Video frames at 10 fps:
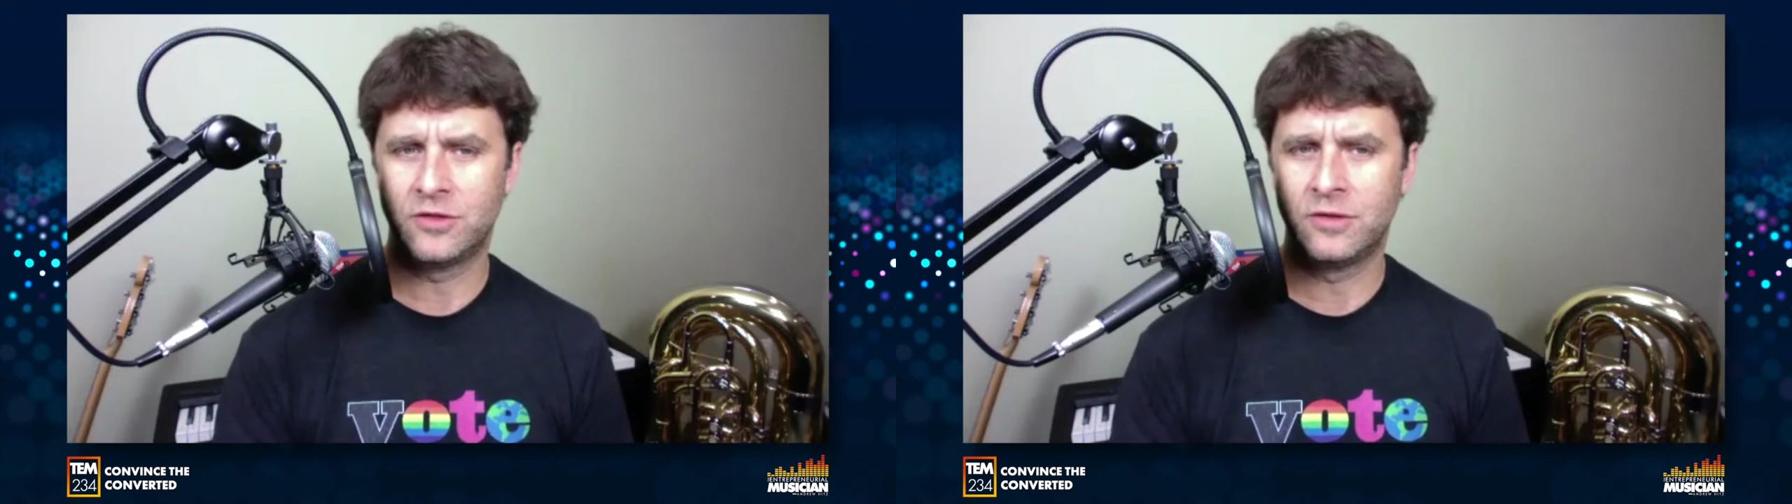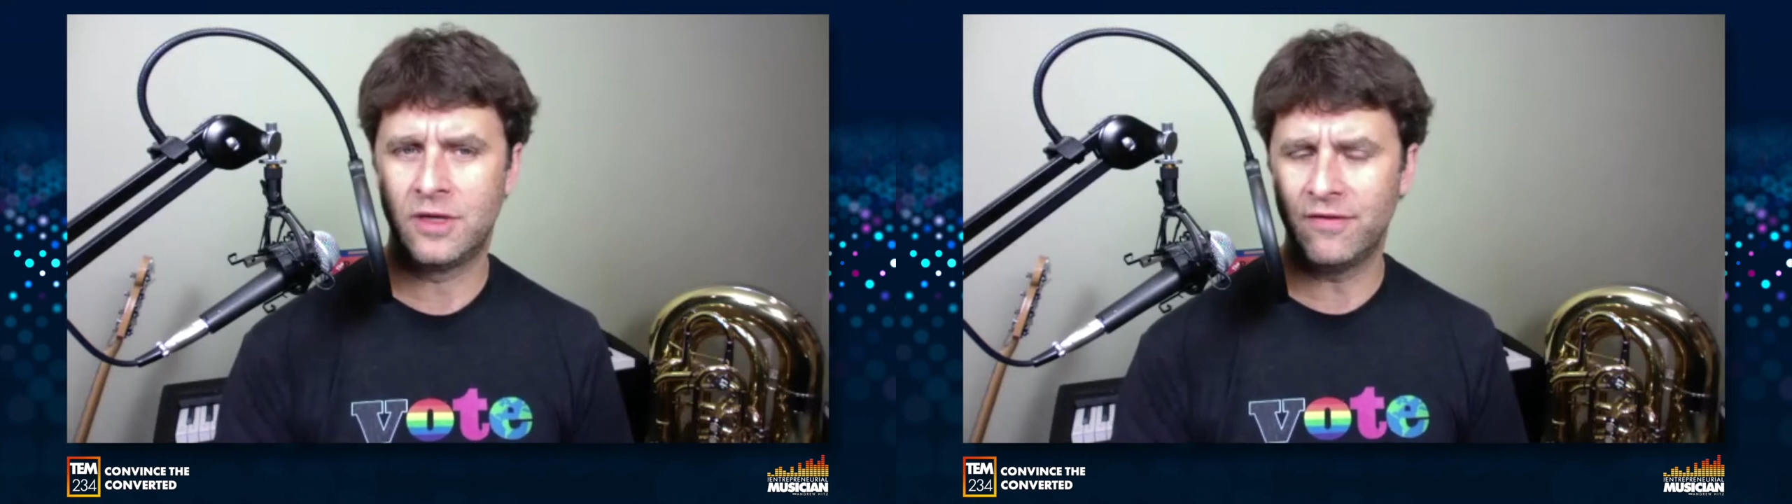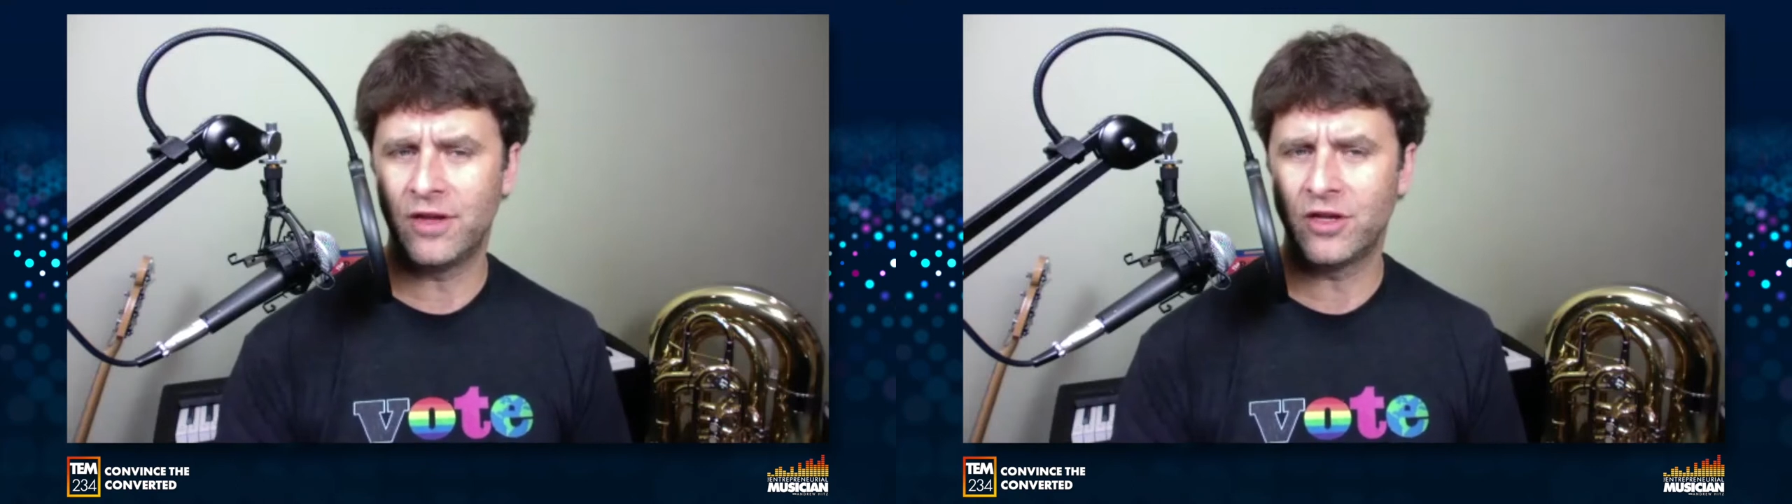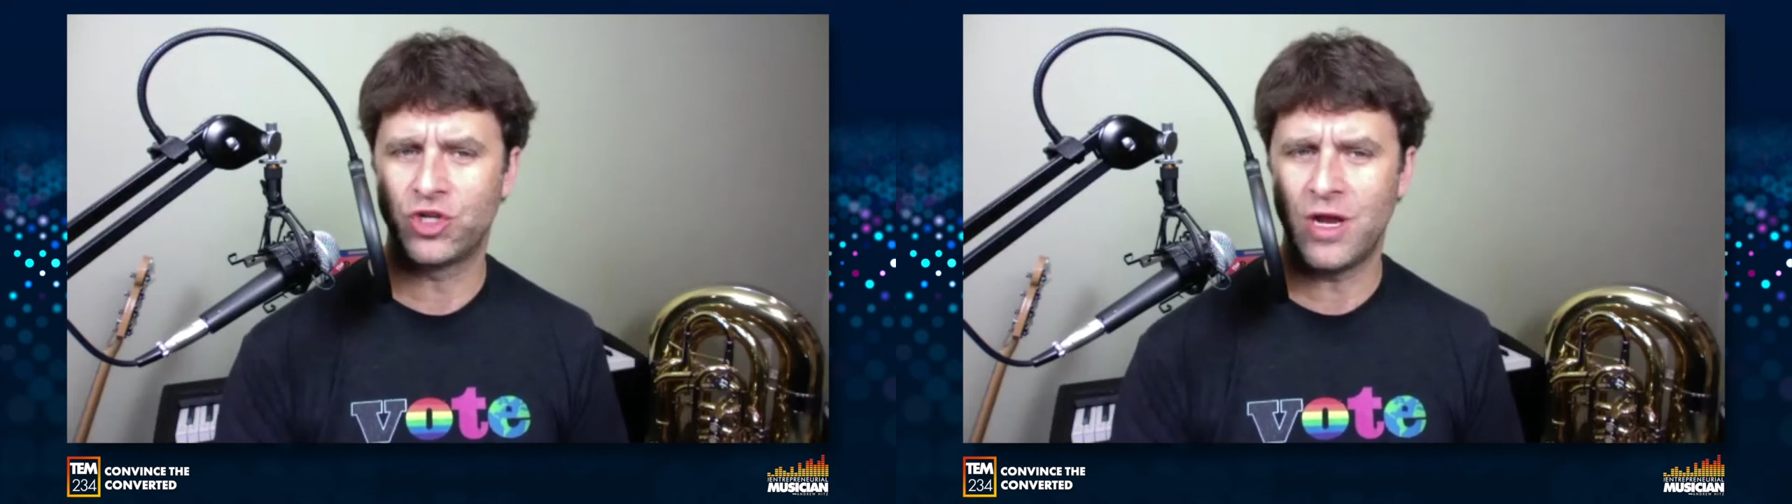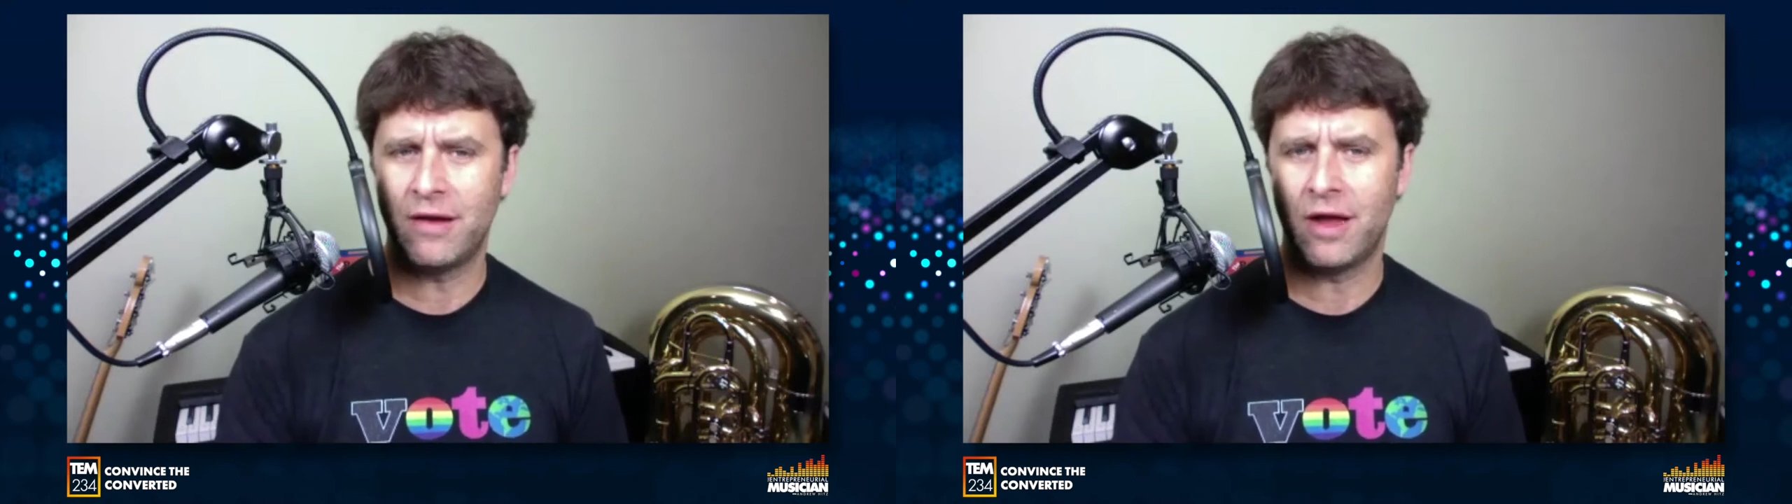giving a
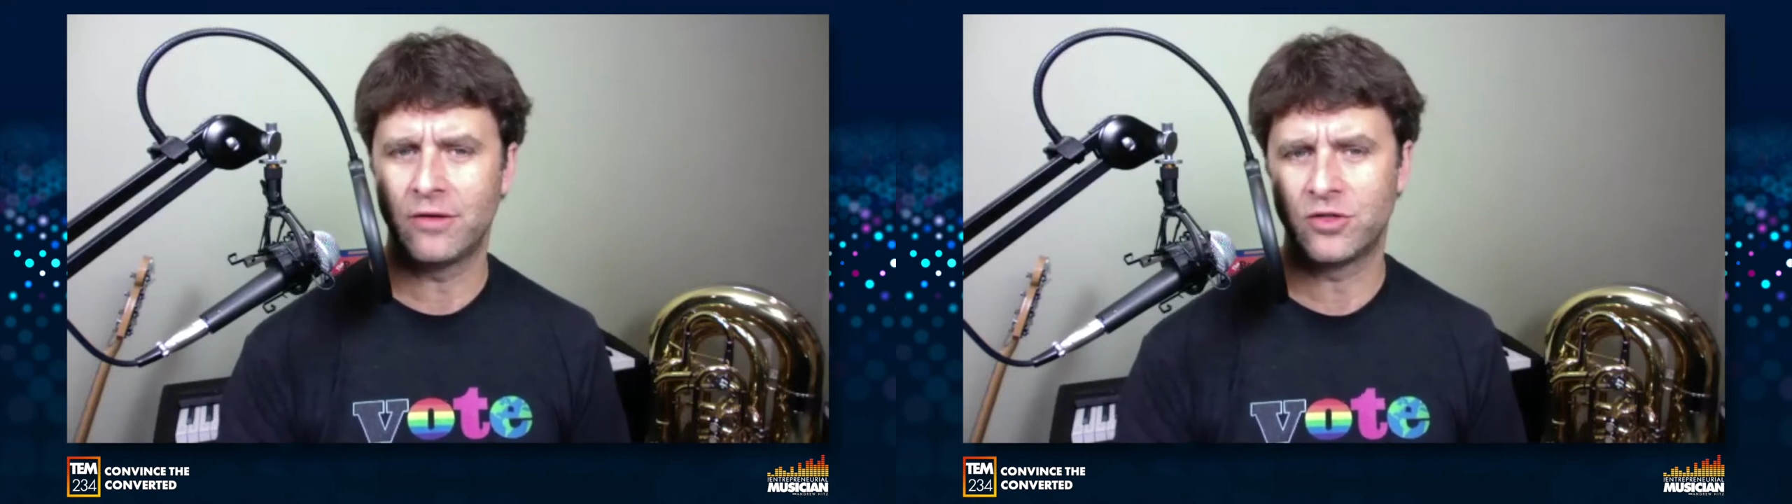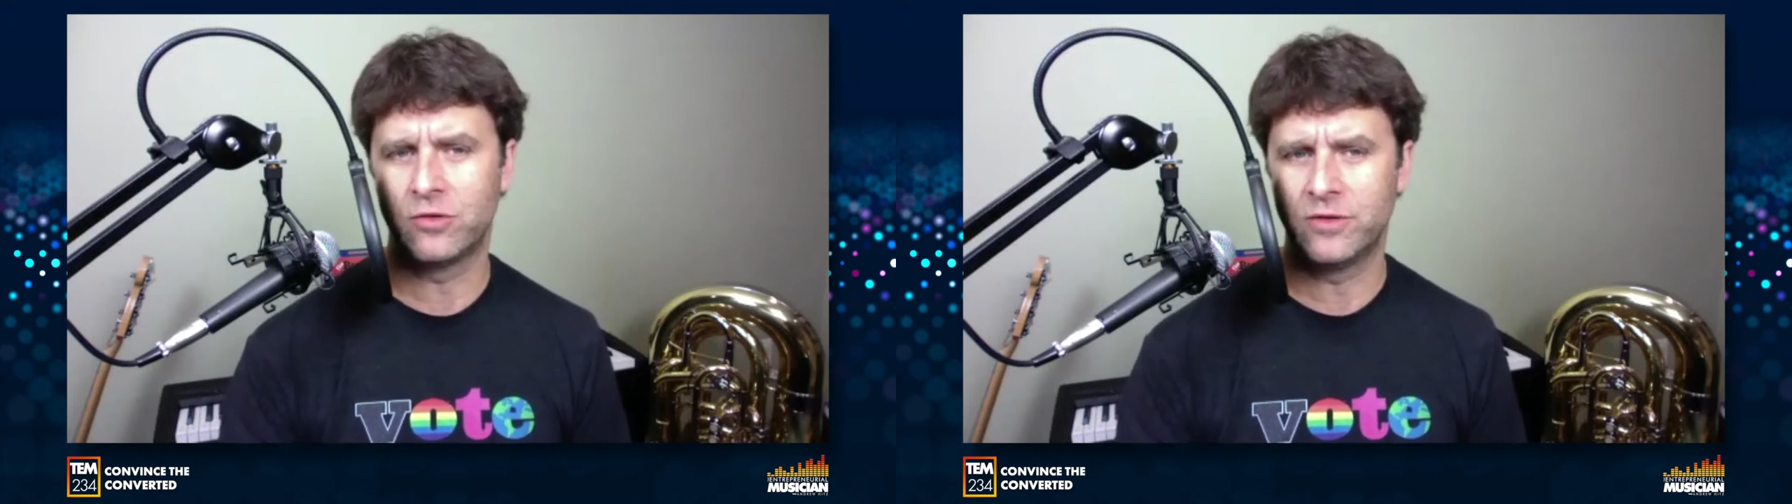shout out to a